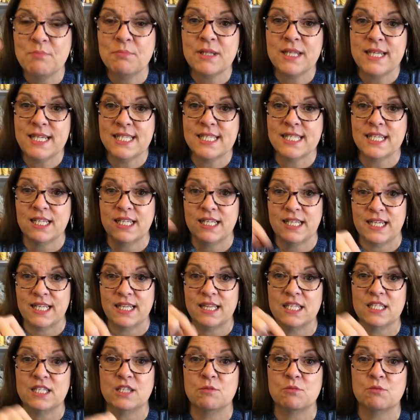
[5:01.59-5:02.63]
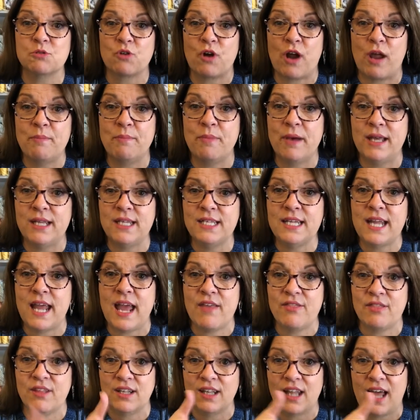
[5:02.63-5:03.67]
please click the subscribe button
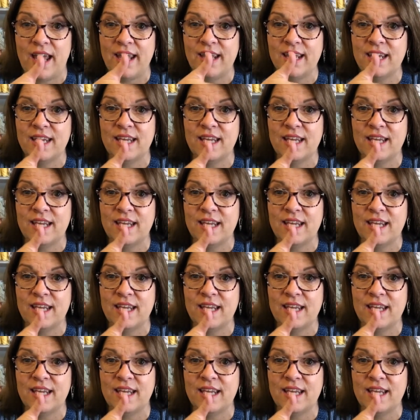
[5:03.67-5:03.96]
and the like,